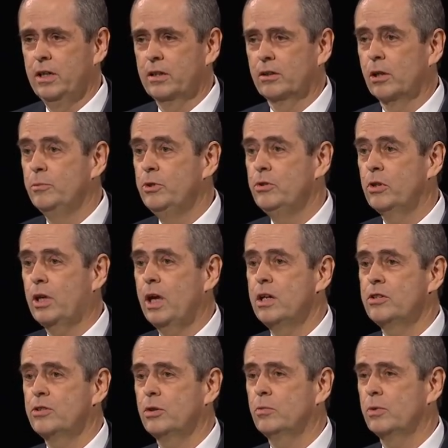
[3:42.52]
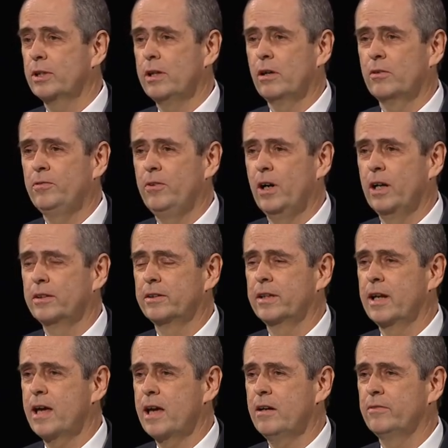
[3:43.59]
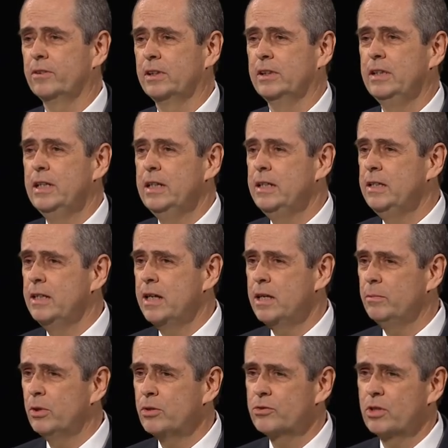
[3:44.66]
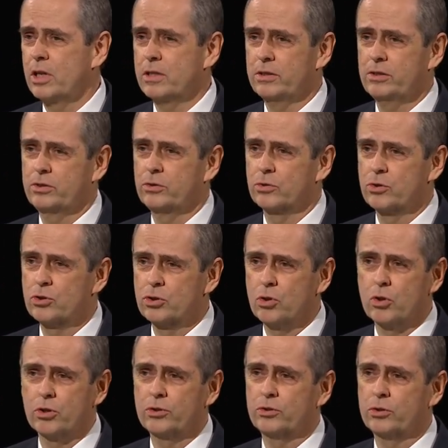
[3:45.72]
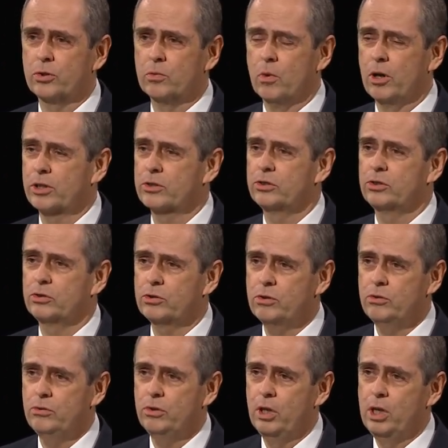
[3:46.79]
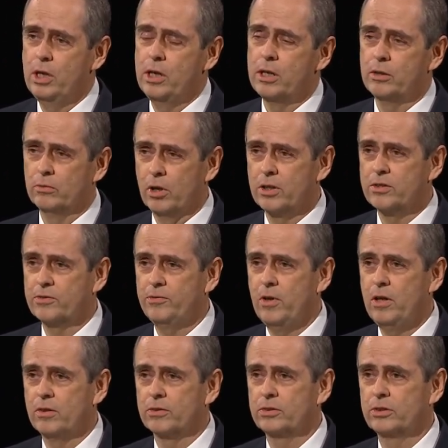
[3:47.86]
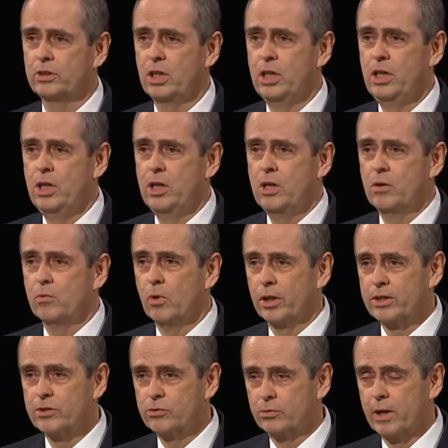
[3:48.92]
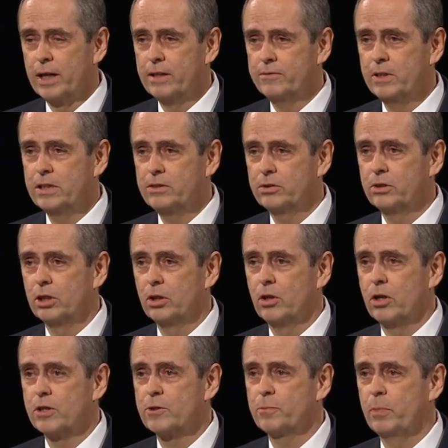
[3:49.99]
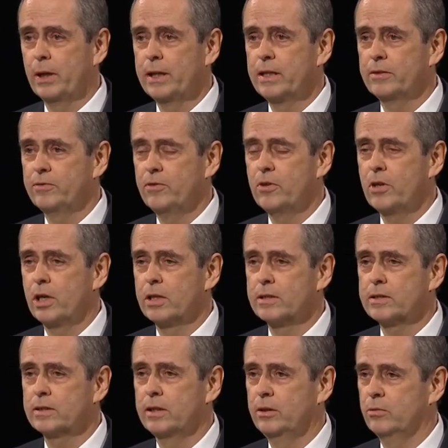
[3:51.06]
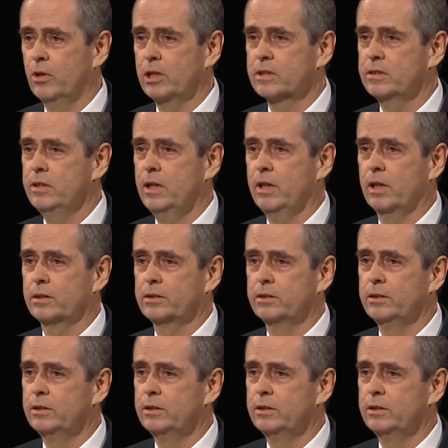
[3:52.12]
Communication with our Father in heaven enables us to sort through what is true and what is false, what is relevant to the Lord's plan for us and what is not.